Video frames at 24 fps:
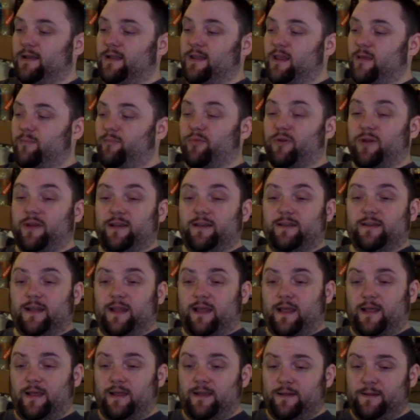the breech
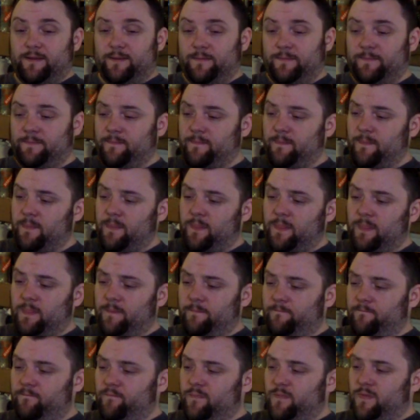there.
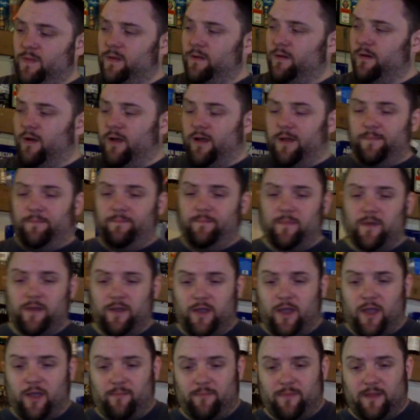Right, I
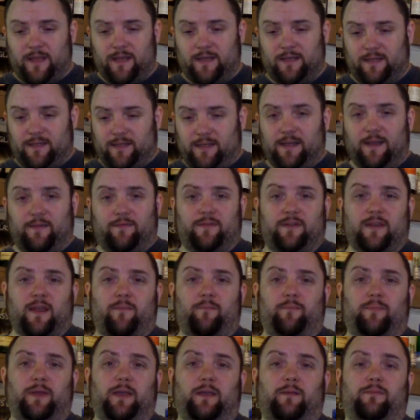hope this gives
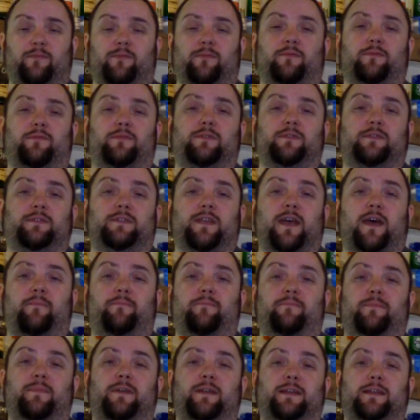some people
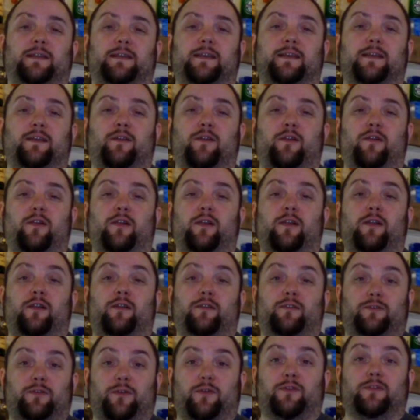some
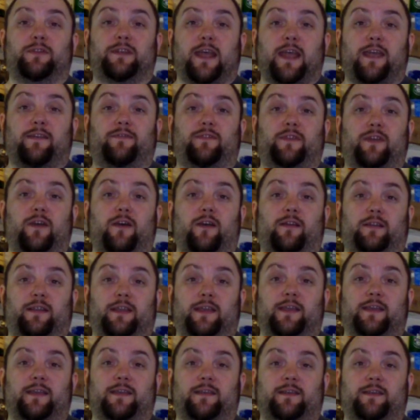sort of safety
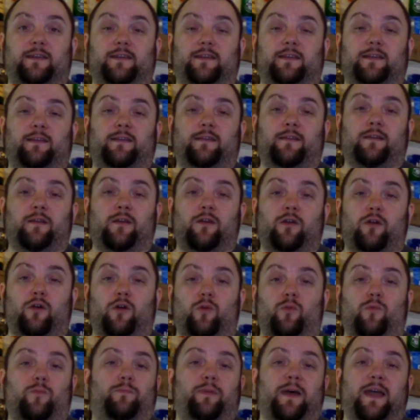ideas.
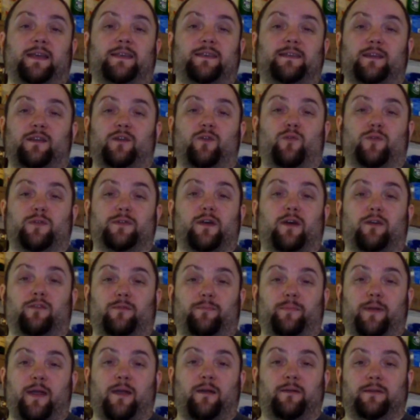All basically, always hold
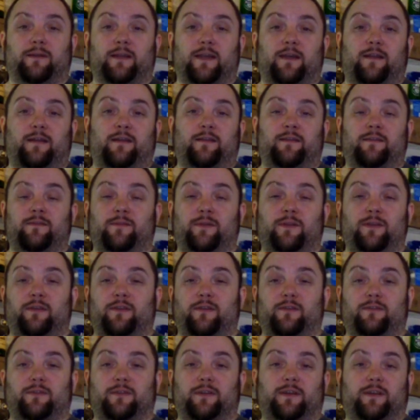the barrel down when
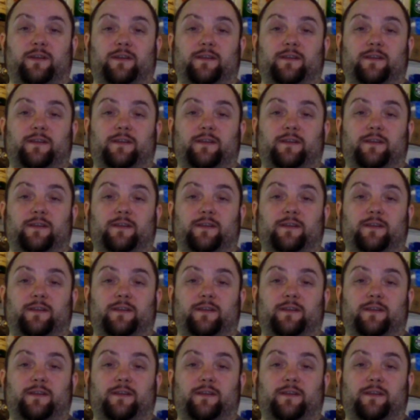using